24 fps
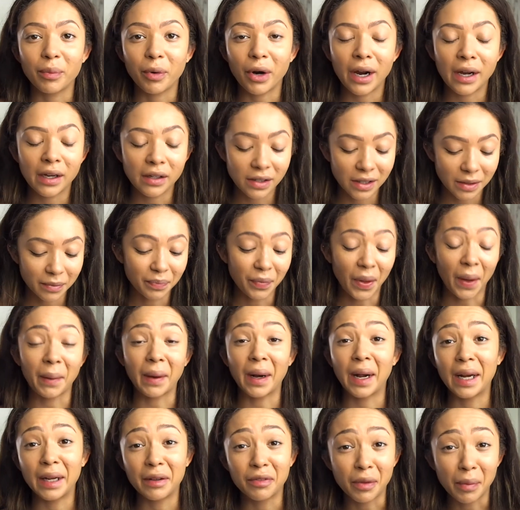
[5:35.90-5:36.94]
brows, I'm
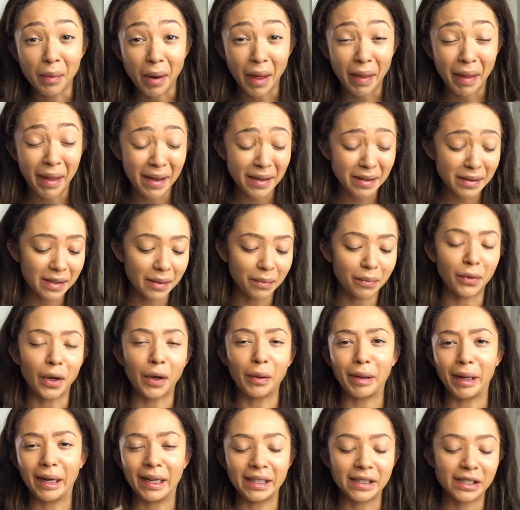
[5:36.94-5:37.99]
gonna leave them like this. No, I'm
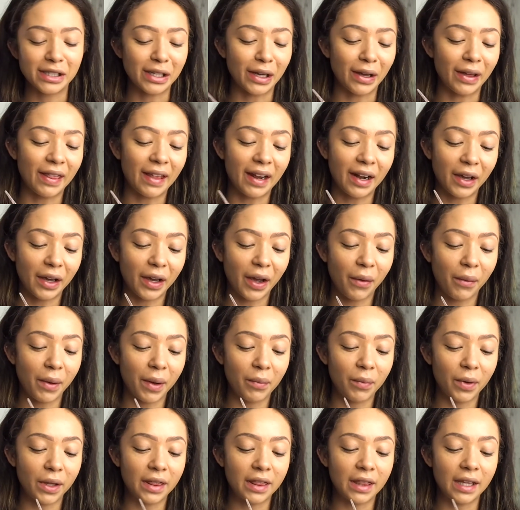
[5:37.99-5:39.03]
kidding. So then I go in
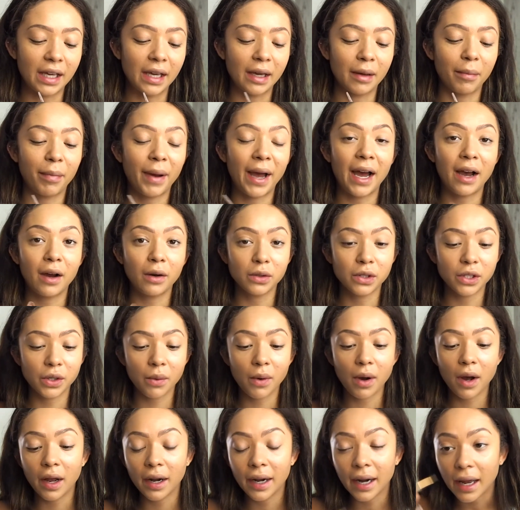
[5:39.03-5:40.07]
with the powder
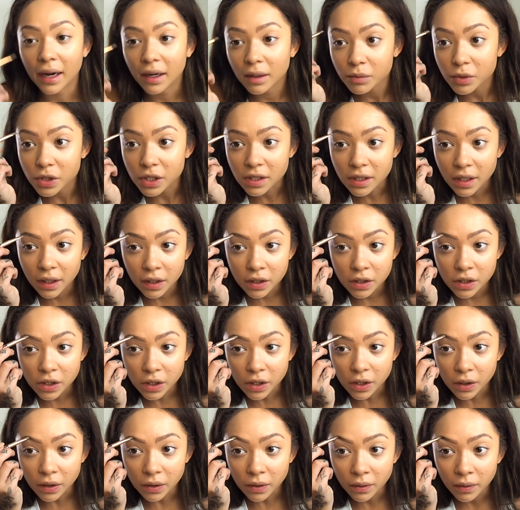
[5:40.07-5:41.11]
one, and I'm just gonna
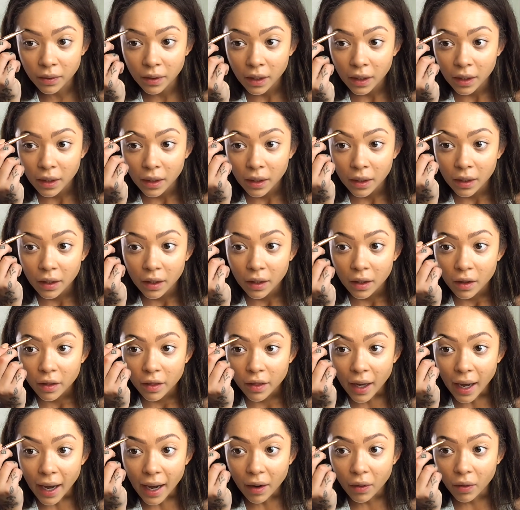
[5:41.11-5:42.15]
do
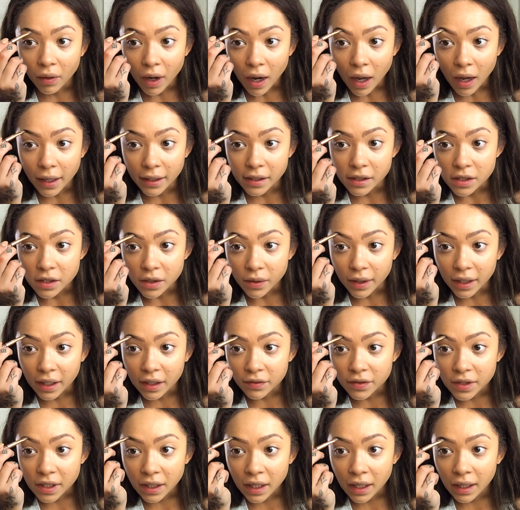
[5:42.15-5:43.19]
the outline, so it
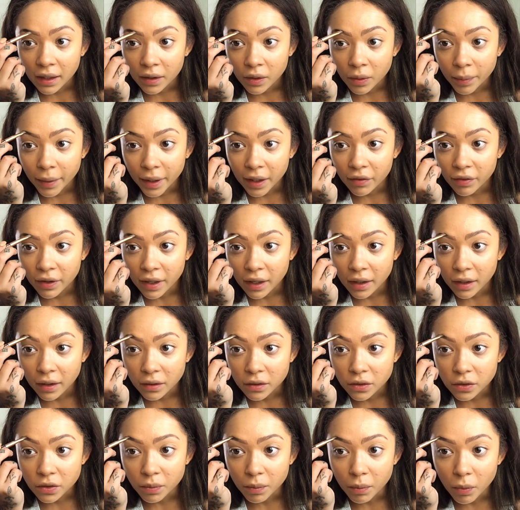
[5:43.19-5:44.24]
gives it a little bit of a
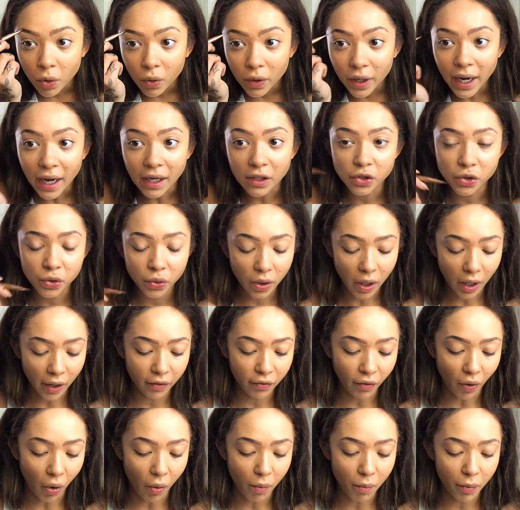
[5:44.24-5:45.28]
more natural kind
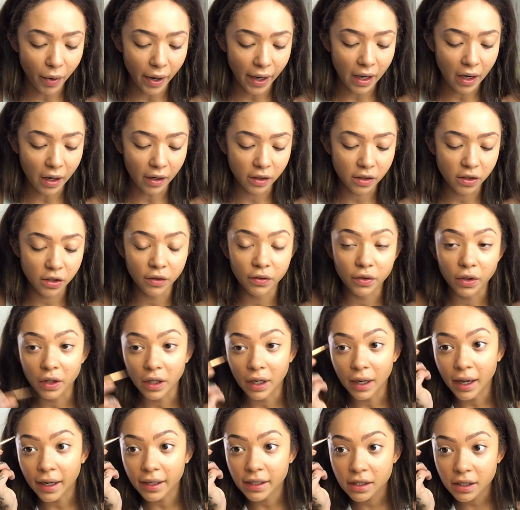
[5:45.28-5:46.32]
of ombre look. So you've got the
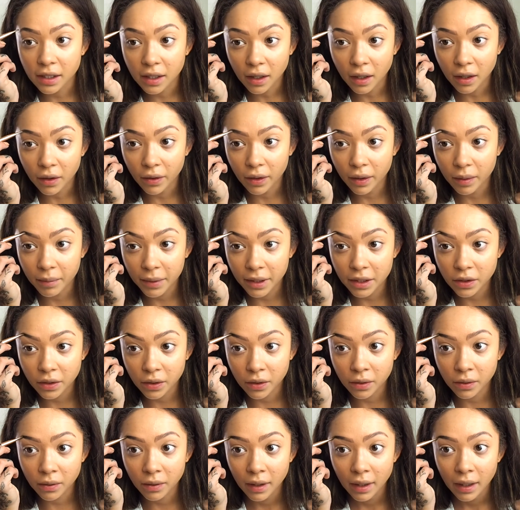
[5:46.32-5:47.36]
lighter colour in the
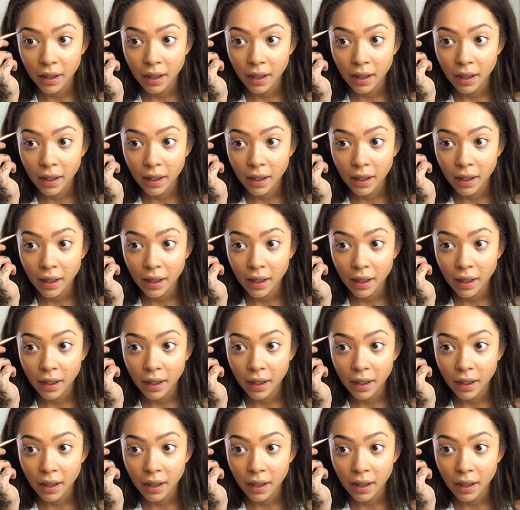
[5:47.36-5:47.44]
middle